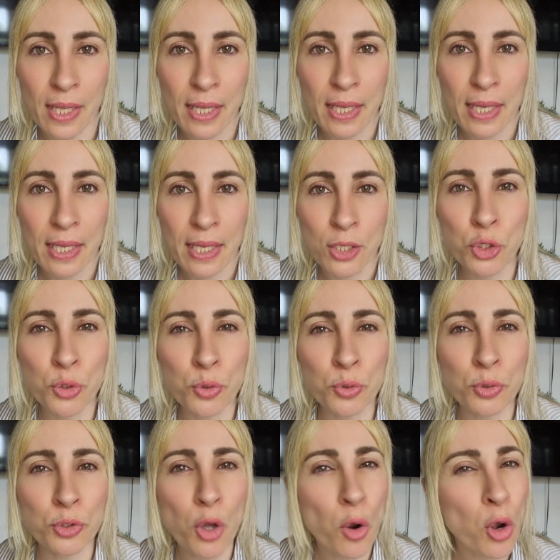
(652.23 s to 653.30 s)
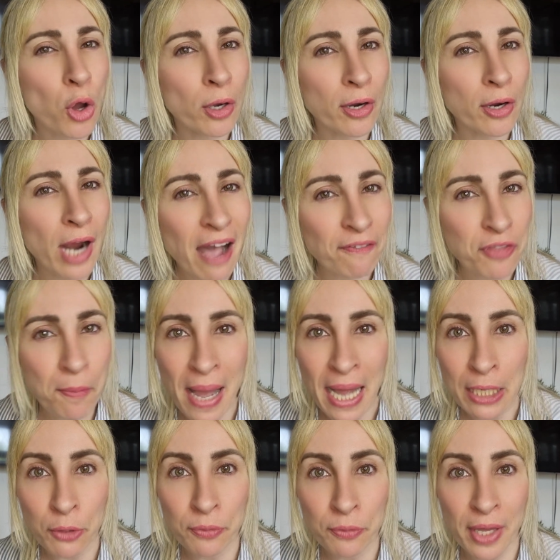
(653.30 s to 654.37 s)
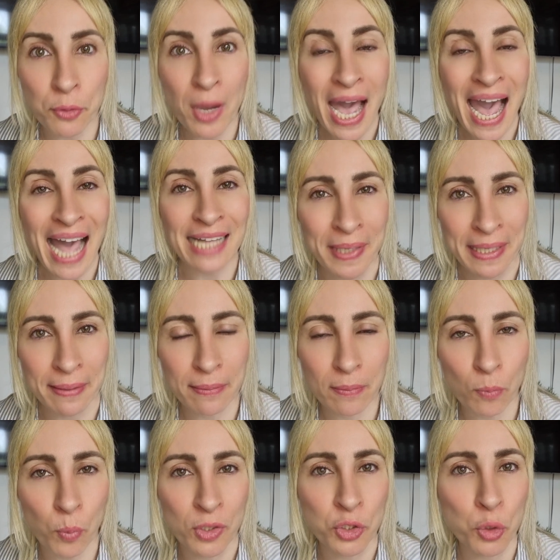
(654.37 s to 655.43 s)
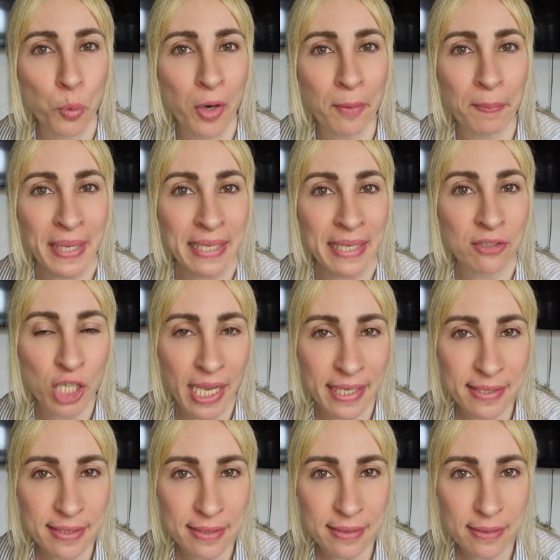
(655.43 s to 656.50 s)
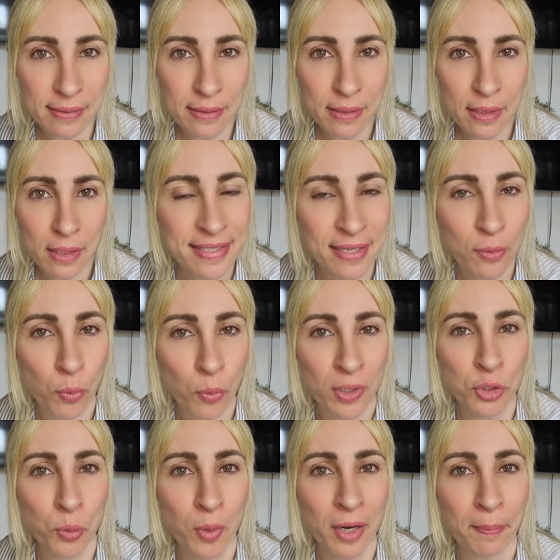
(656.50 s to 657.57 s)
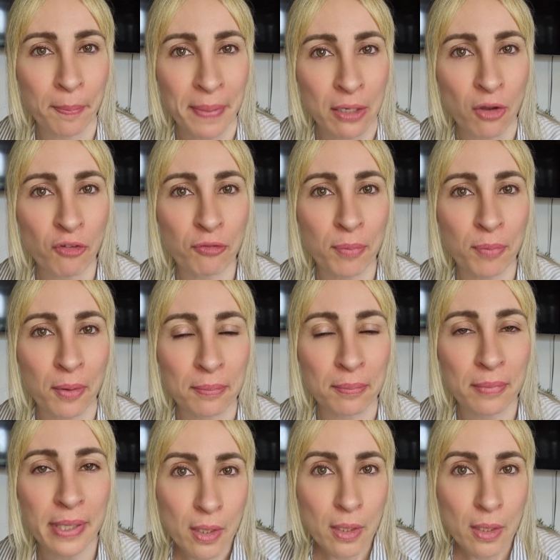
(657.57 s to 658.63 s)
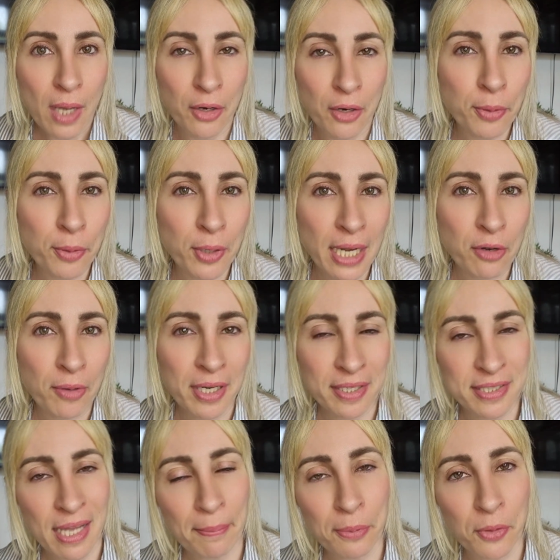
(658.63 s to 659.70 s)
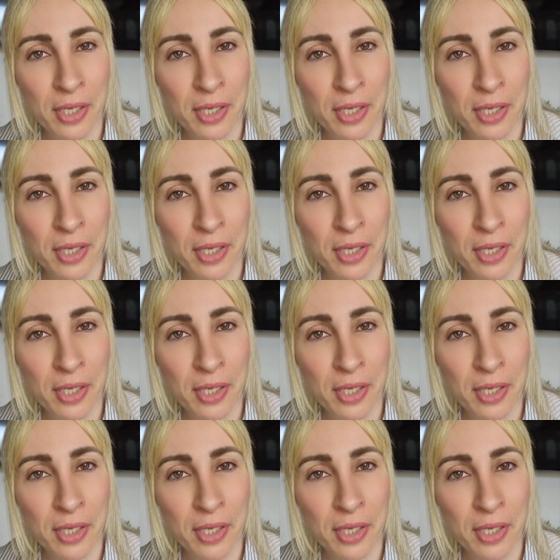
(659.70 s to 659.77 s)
you no longer have the value that you had when you were being chased, when you were being love bombed. I'm going to put a little example here